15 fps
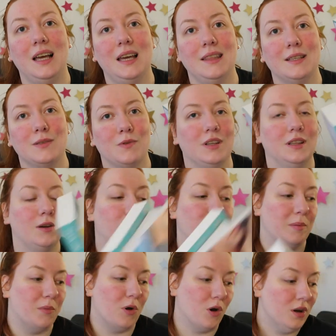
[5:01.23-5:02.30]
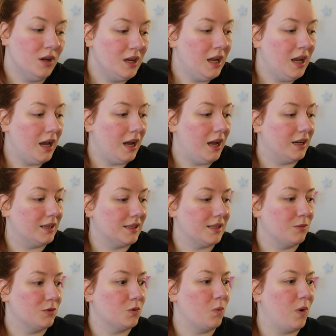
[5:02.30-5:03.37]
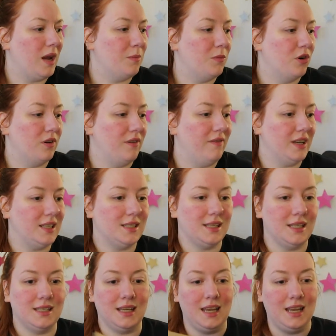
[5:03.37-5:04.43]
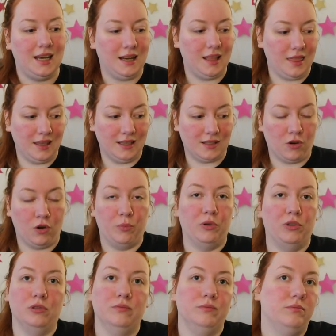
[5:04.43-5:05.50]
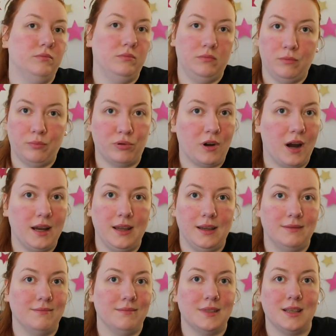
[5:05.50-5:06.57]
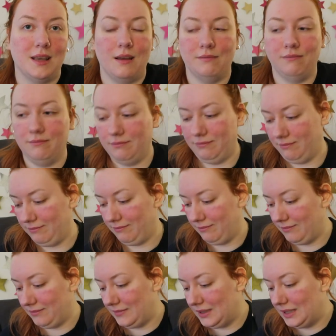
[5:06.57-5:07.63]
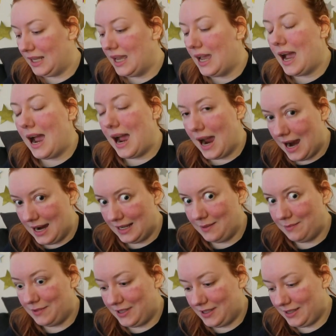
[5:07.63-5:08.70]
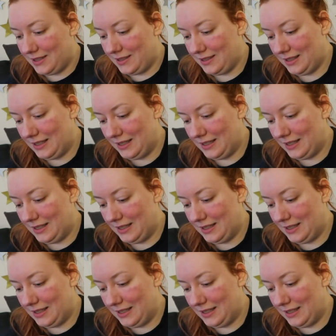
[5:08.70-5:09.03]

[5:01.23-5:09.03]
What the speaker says: like this one a little bit more, because I was way more invested in this couple prior. So height.